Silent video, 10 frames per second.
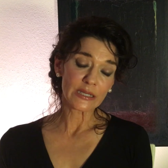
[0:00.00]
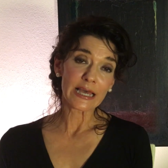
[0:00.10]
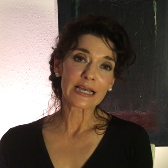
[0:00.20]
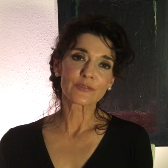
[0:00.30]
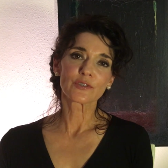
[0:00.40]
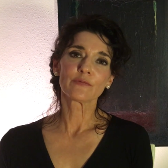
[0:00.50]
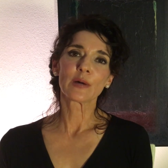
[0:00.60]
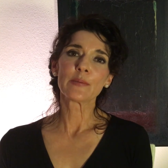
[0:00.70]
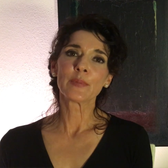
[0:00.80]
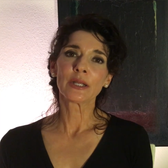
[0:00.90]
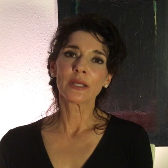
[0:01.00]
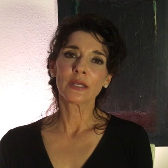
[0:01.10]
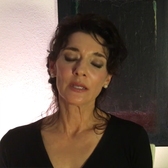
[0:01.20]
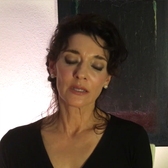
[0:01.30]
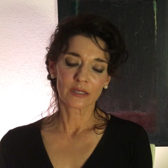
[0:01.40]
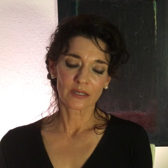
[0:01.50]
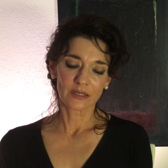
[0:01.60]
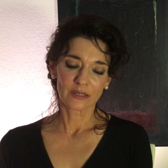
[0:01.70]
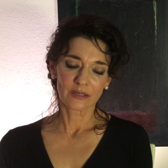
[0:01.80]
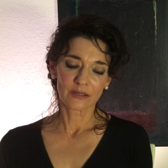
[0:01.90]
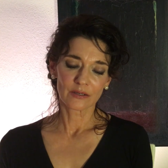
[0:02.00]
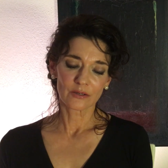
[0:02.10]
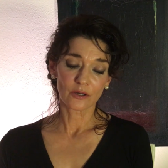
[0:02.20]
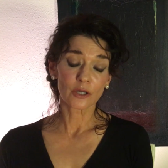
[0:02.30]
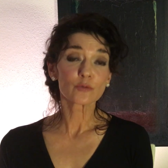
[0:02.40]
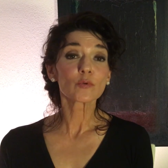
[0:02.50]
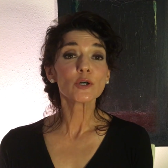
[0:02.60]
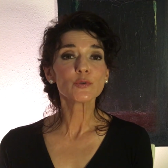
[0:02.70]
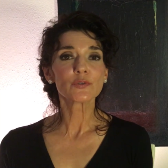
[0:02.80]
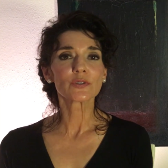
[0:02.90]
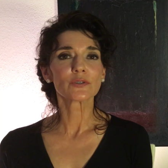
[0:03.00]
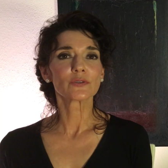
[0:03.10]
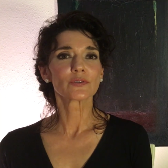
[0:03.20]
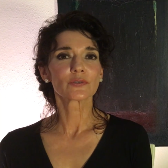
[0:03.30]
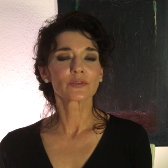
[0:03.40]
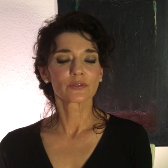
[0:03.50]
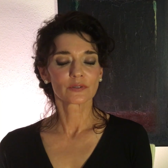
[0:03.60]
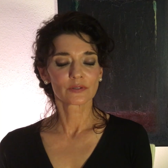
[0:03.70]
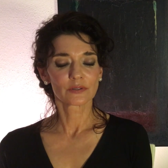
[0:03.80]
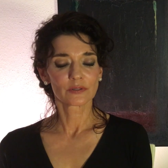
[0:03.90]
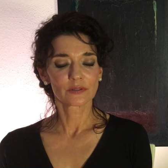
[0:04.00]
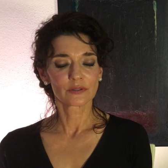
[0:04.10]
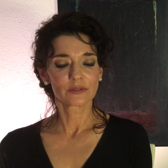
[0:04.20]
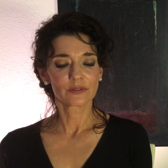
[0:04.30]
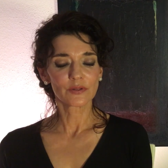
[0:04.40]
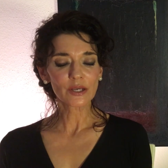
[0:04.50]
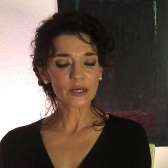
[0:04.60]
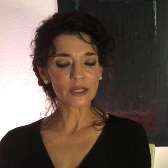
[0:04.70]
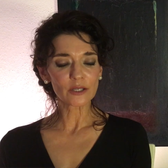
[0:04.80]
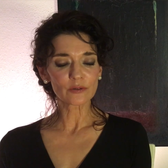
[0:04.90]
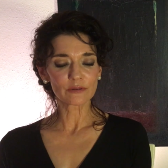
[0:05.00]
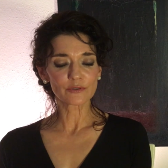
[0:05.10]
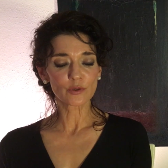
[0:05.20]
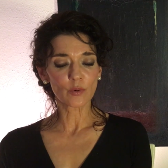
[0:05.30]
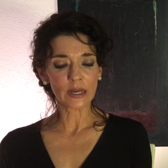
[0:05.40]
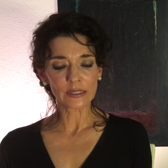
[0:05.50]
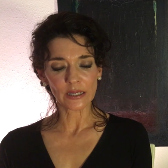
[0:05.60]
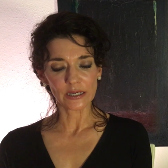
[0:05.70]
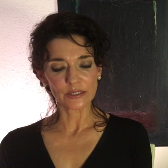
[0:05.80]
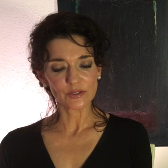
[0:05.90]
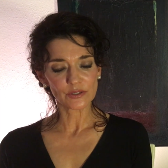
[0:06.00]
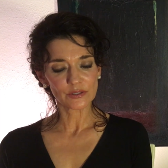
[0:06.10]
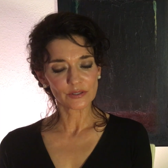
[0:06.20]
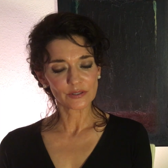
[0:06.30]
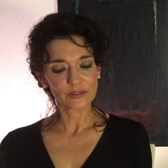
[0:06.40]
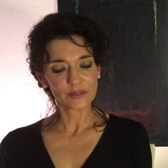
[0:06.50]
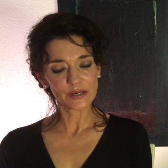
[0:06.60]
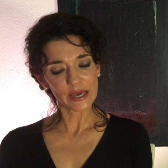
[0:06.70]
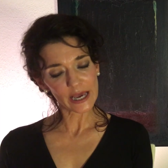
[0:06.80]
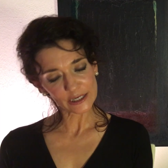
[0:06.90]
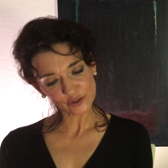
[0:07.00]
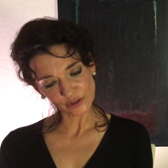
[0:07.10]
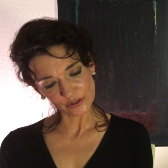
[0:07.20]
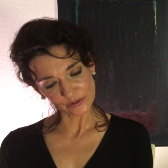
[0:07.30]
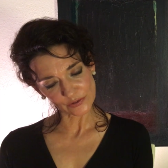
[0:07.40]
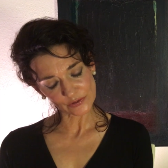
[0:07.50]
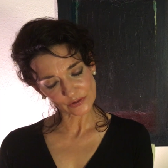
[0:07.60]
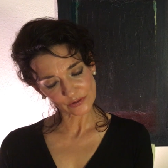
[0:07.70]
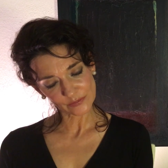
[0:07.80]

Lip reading: last of my money on roses, the color of twilight and ashes.